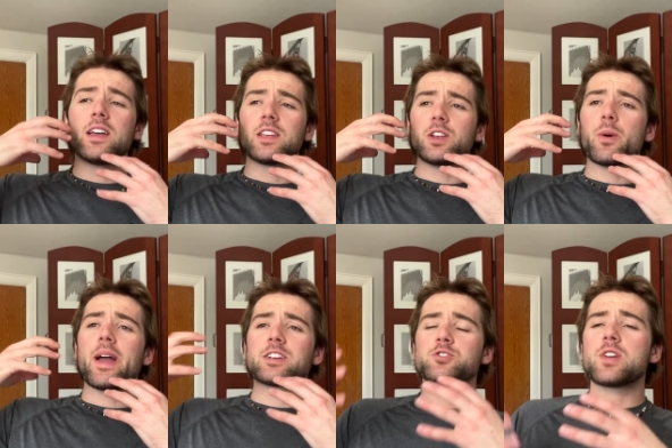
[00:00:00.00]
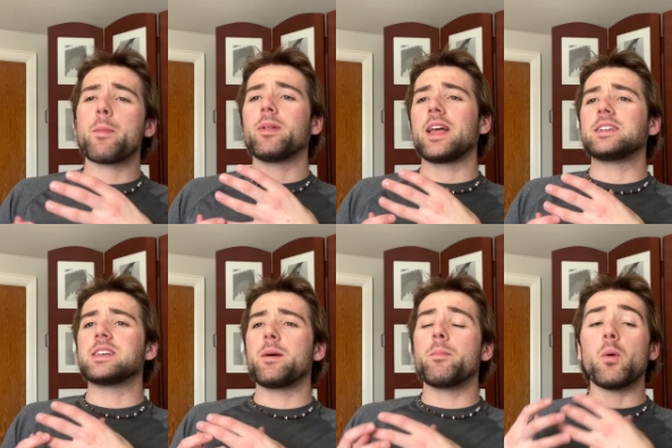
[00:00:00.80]
you know, extrapolate
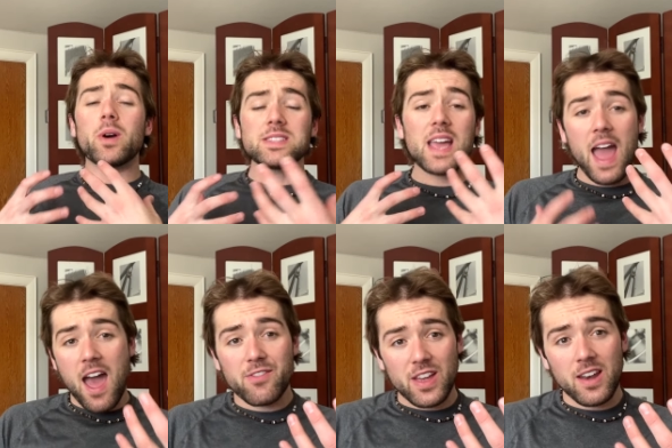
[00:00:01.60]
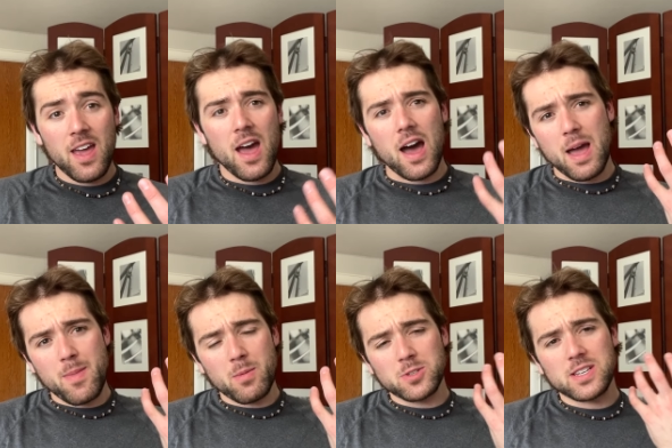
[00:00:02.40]
it. But once I have it, I'm
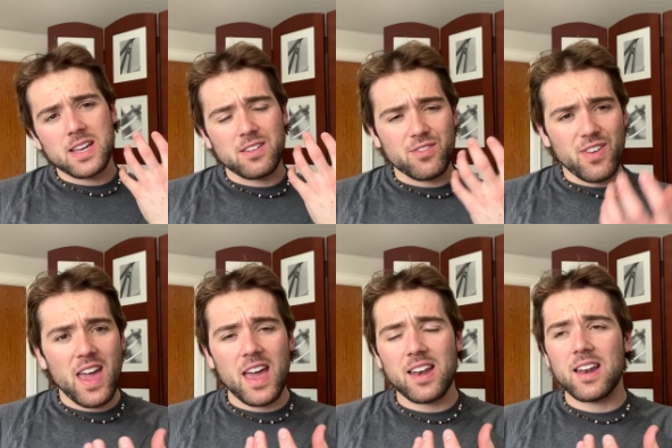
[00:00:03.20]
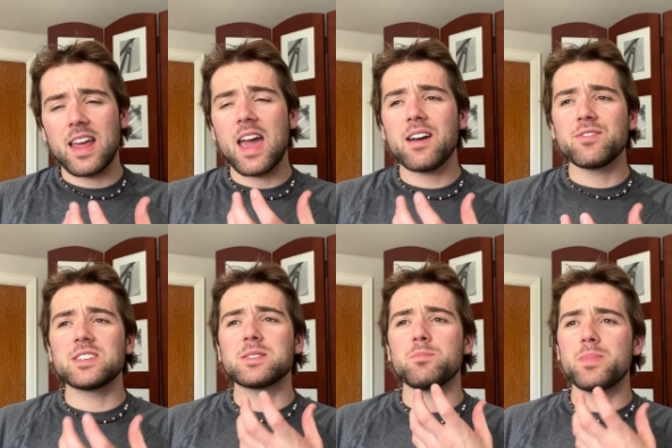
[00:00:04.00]
able to convey it and I have
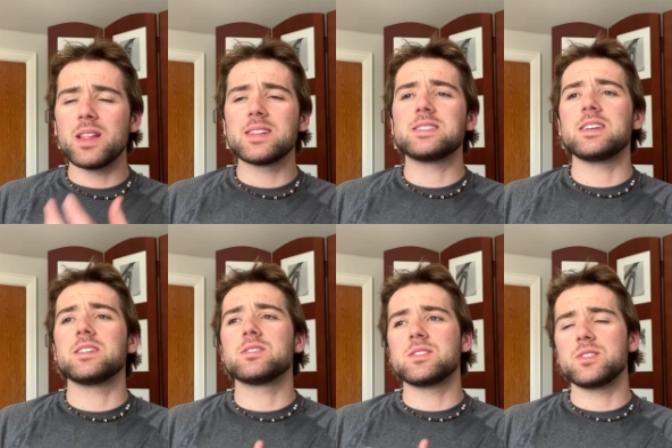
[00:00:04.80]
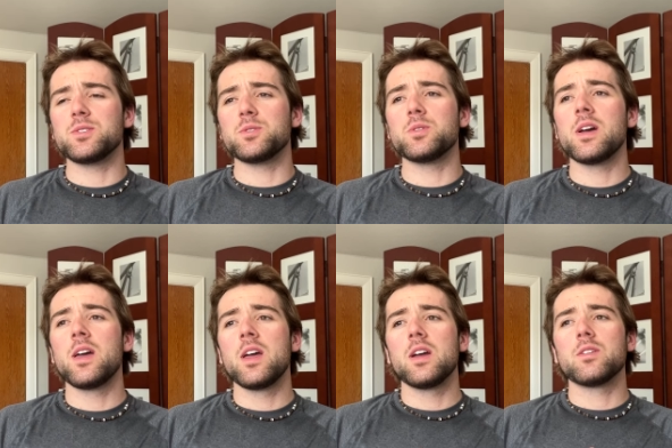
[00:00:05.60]
this ability to,
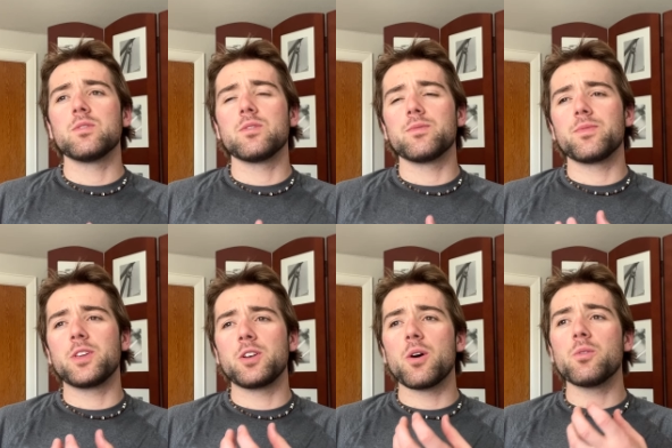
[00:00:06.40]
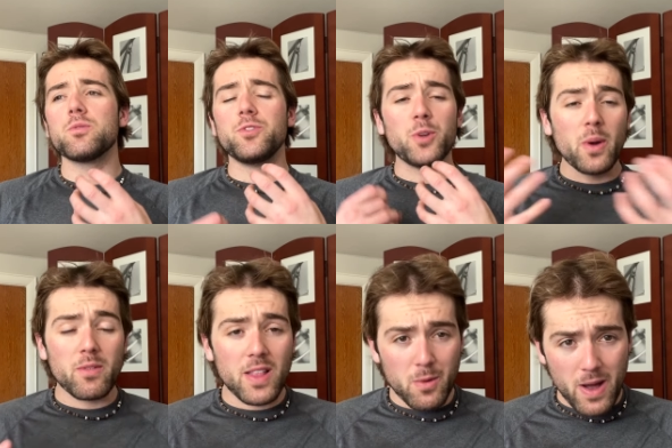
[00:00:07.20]
you know, do it
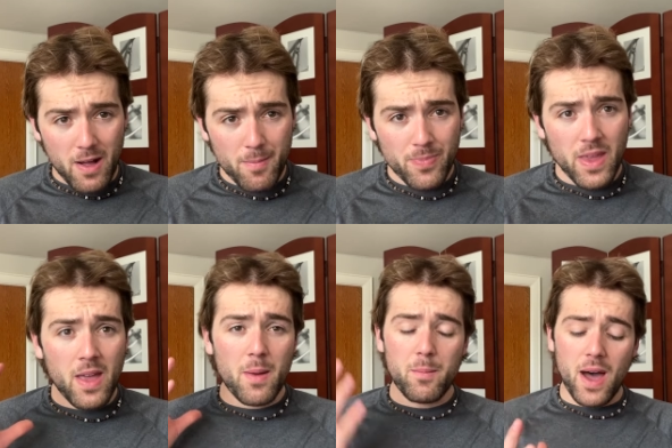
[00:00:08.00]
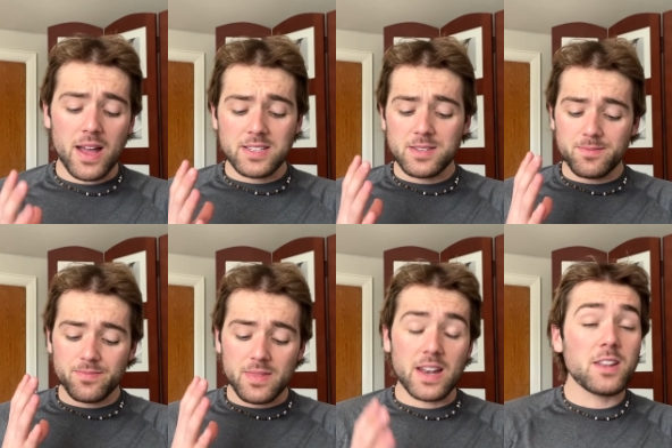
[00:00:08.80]
really well. But
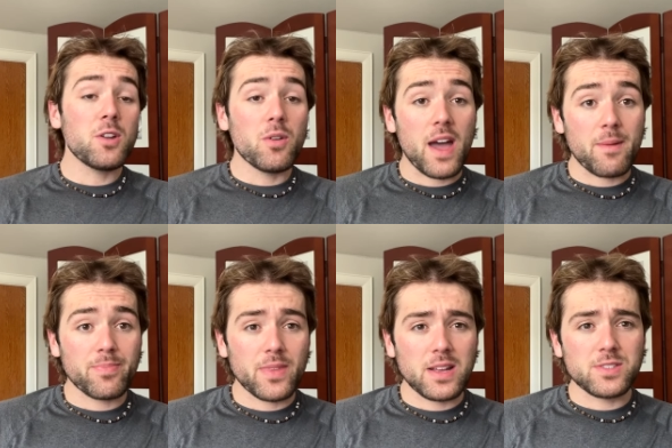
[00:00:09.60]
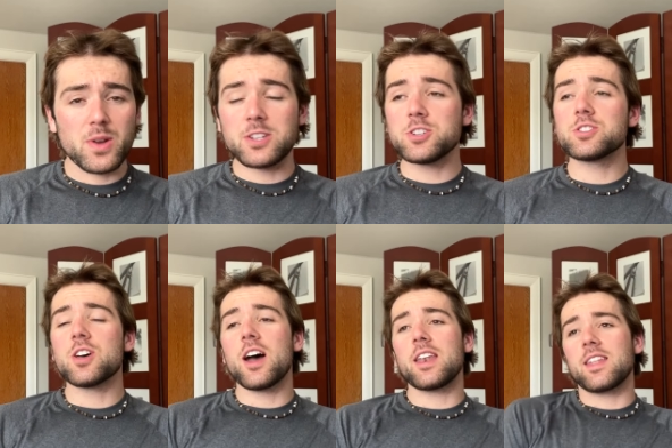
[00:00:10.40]
I didn't know that. And so I just
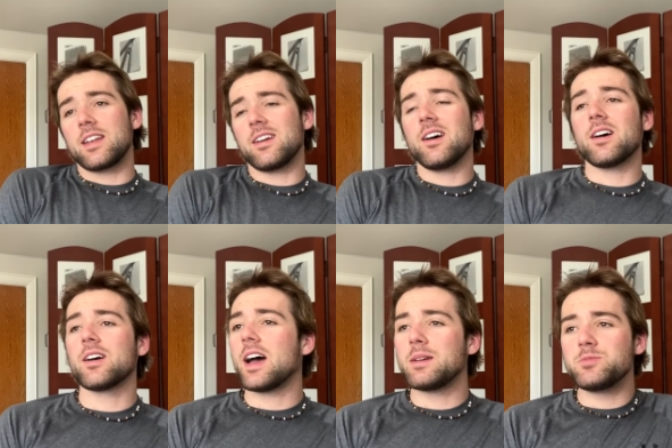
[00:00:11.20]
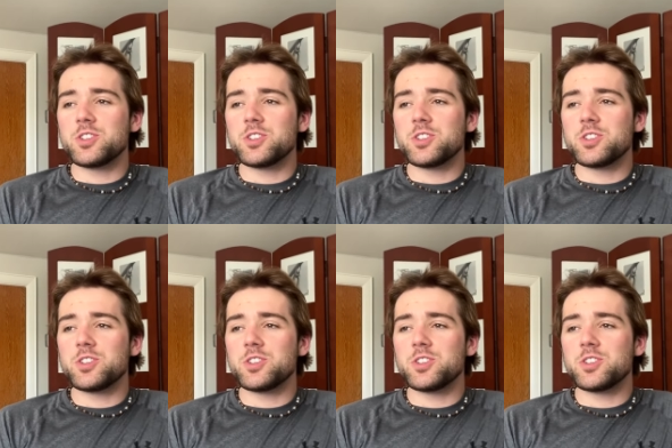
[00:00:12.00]
thought that, oh, I'm